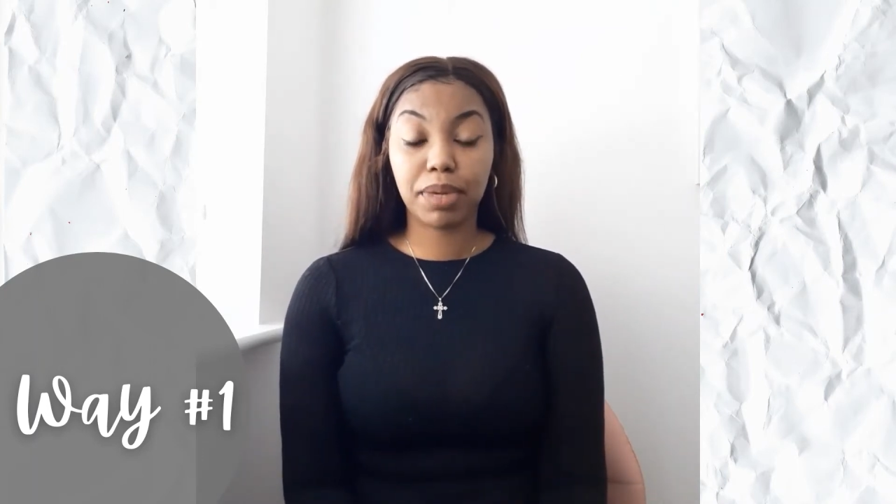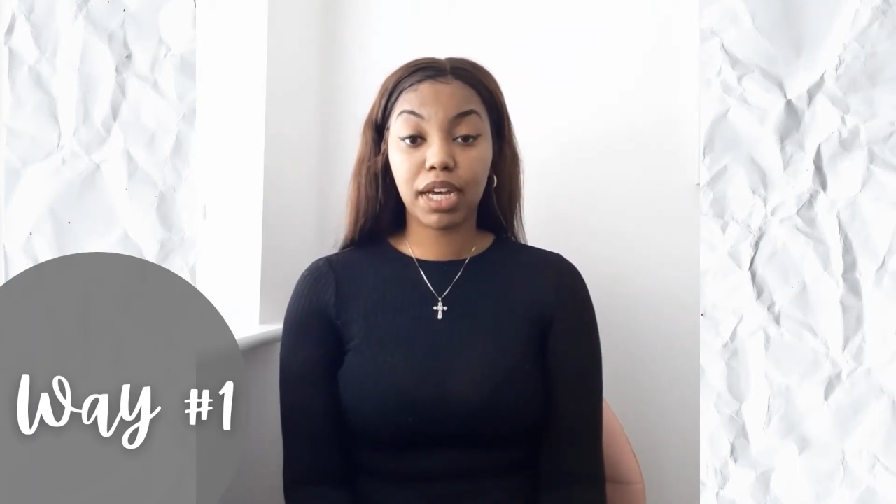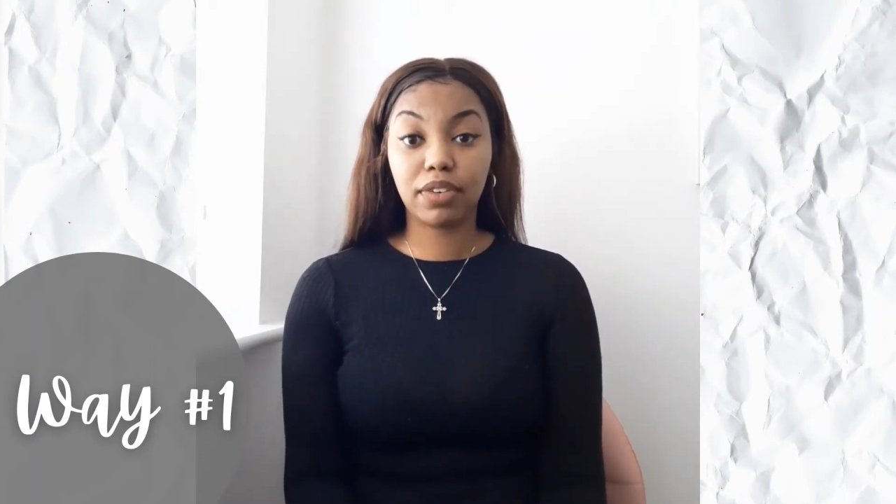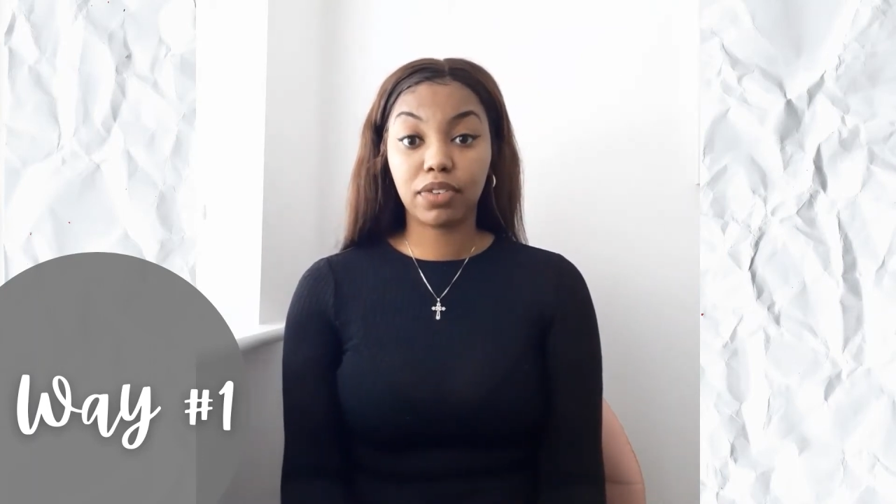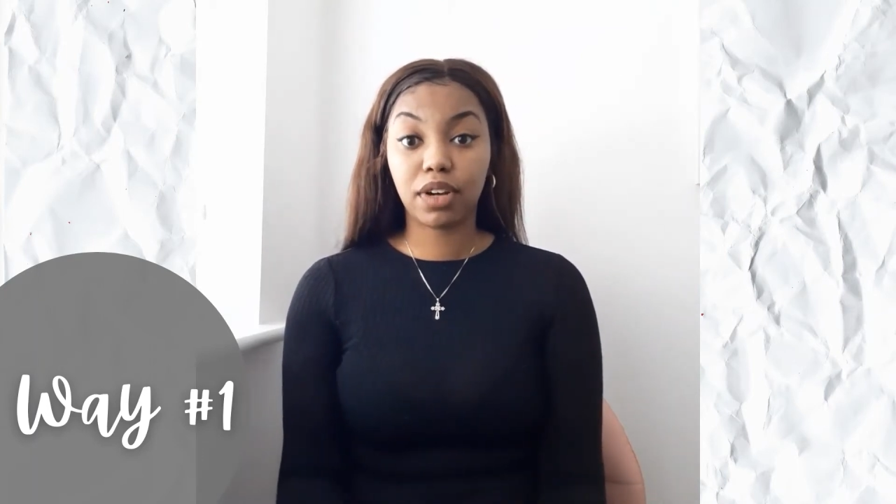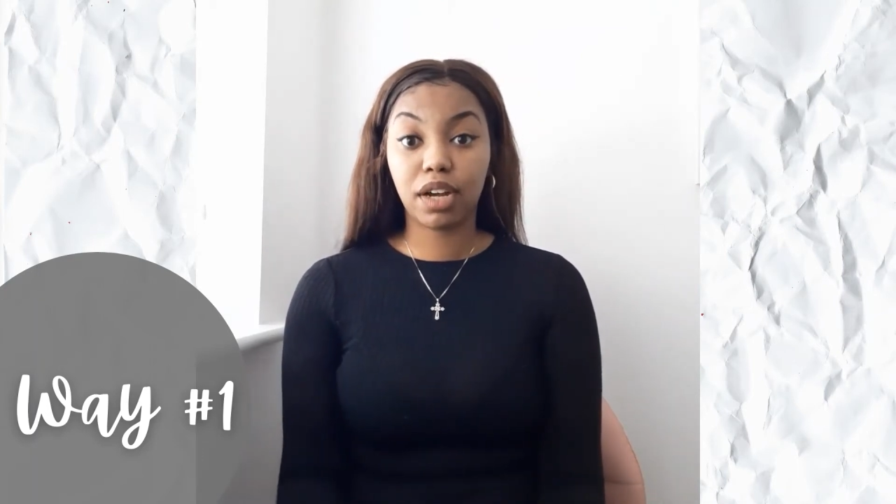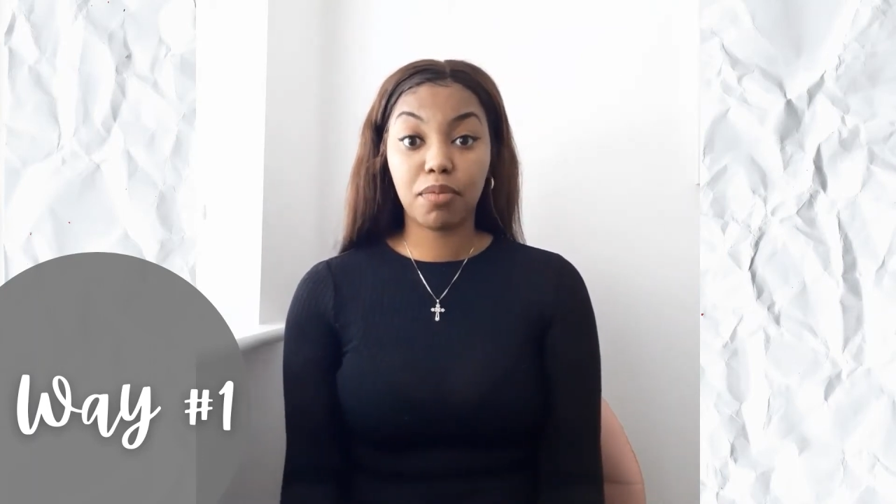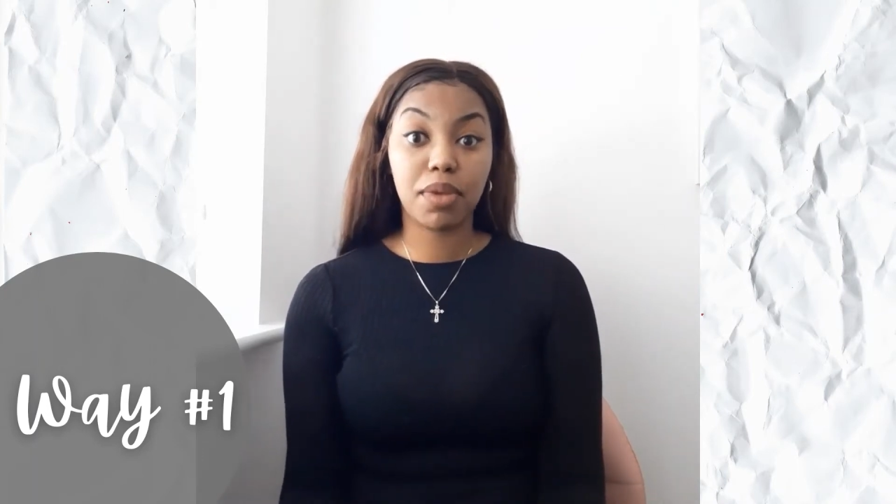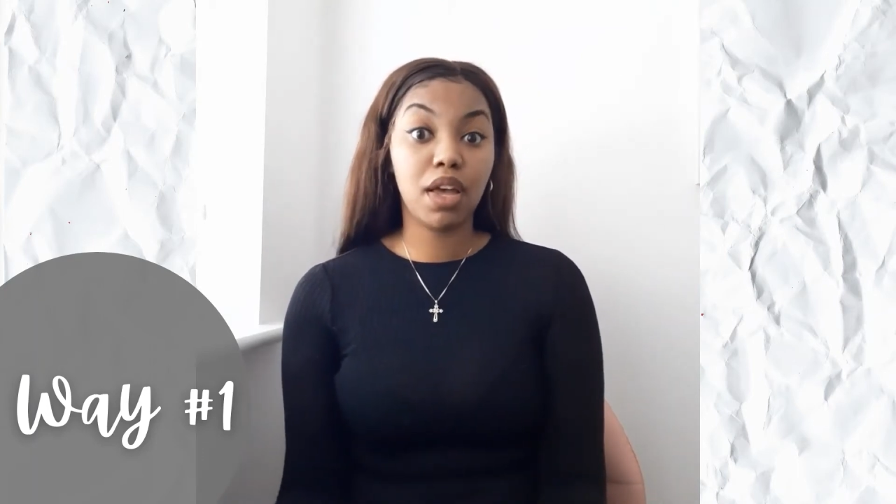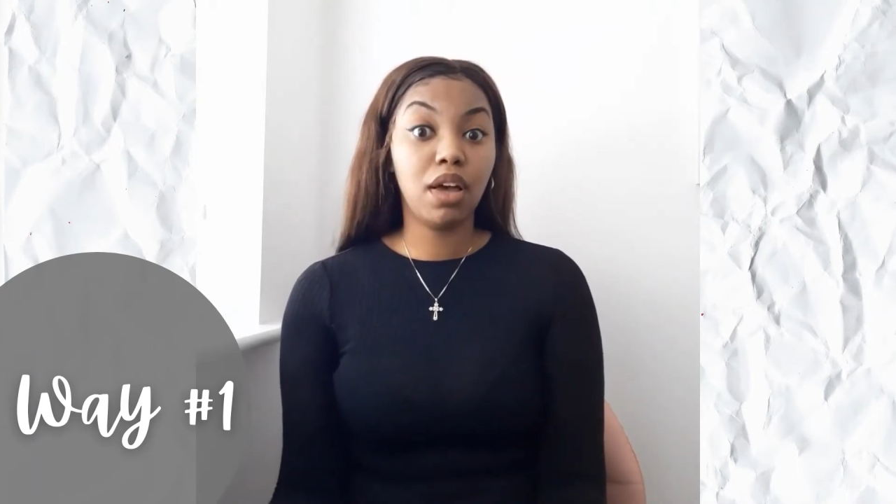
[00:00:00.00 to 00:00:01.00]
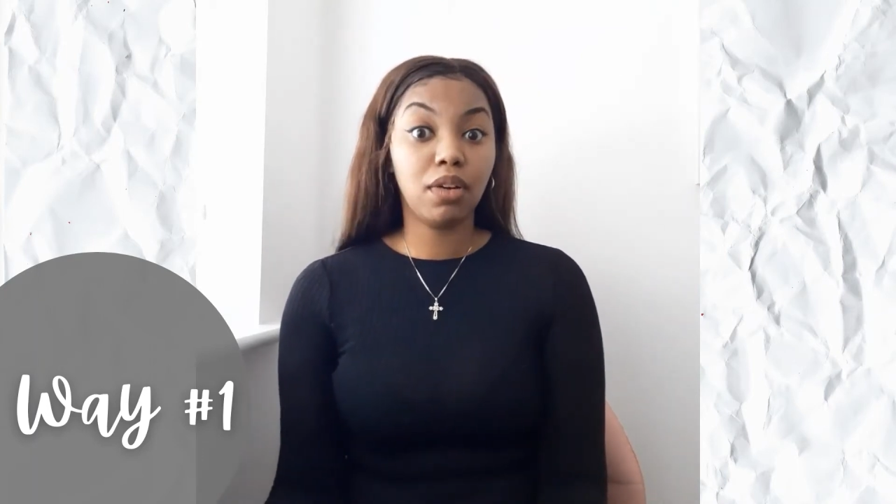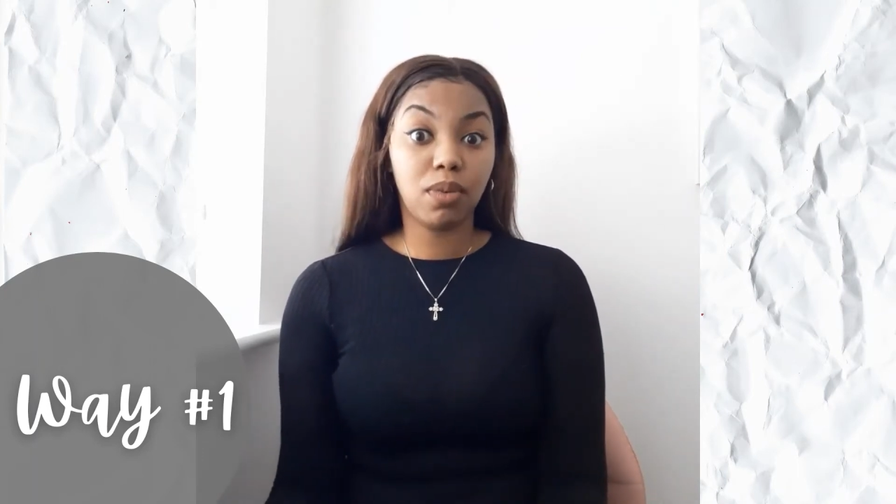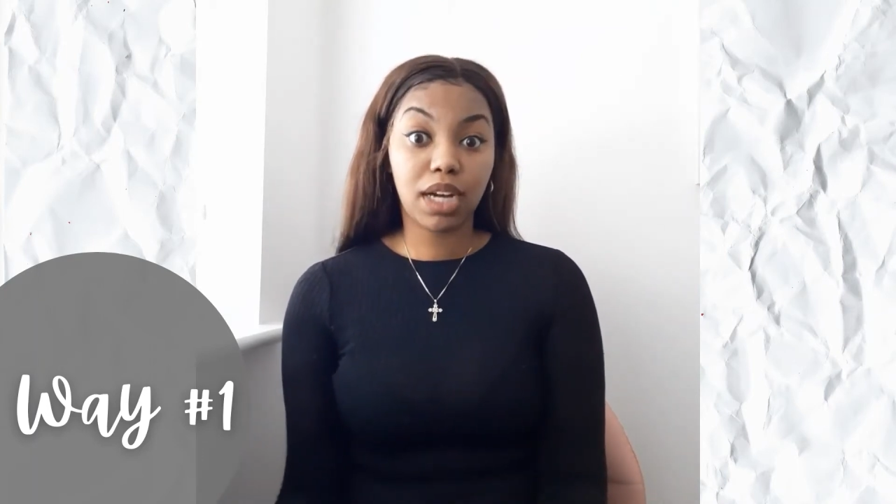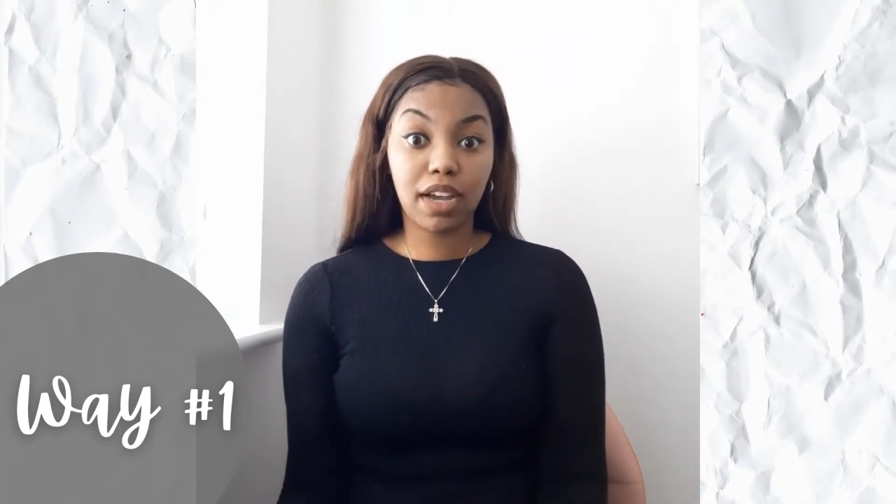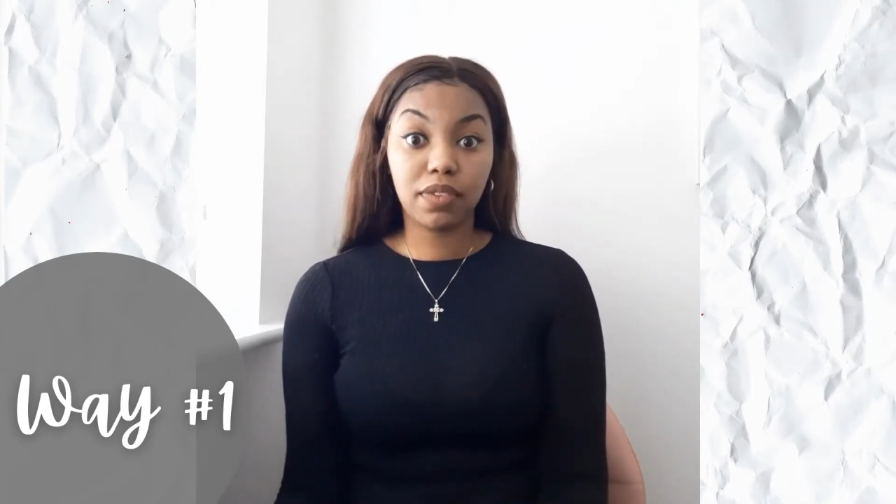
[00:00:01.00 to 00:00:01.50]
but from
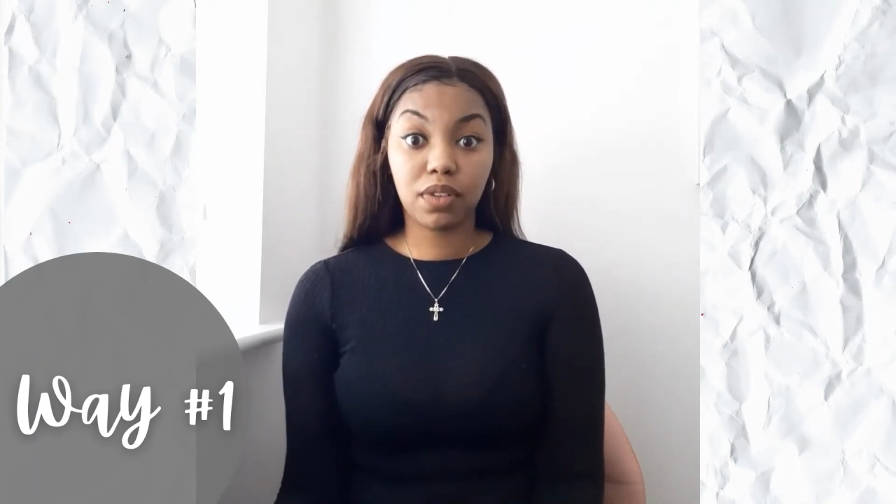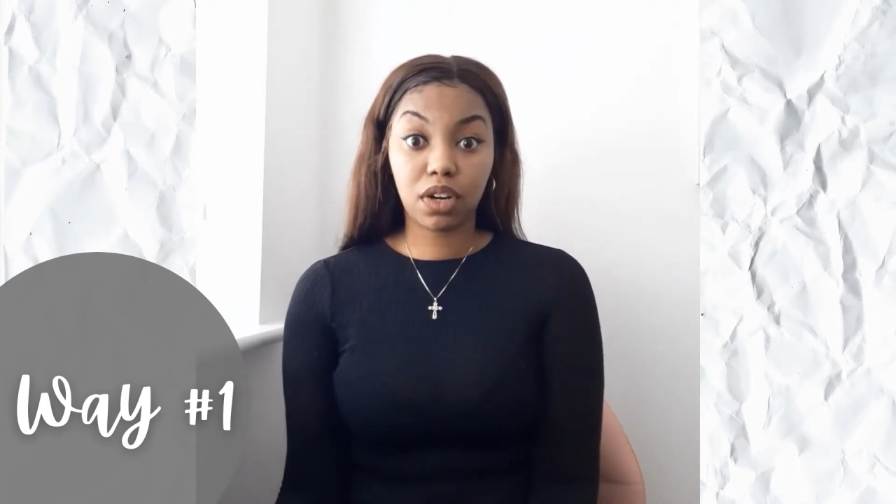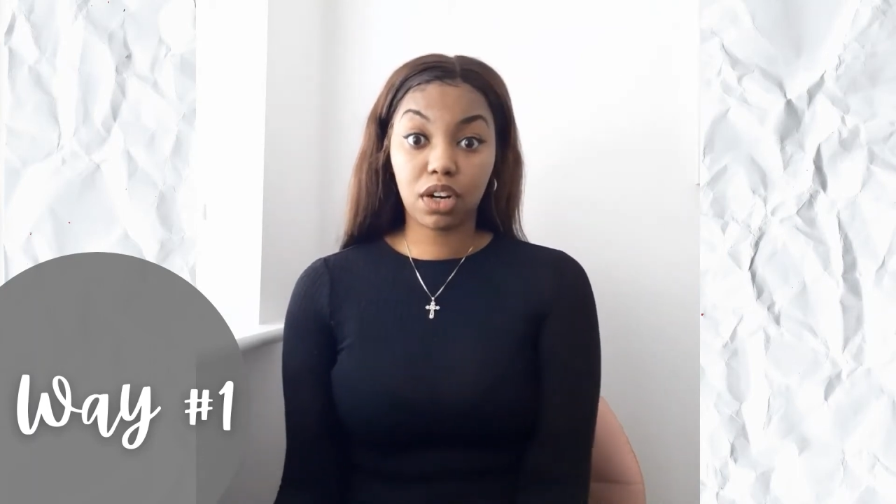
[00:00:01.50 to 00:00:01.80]
what I've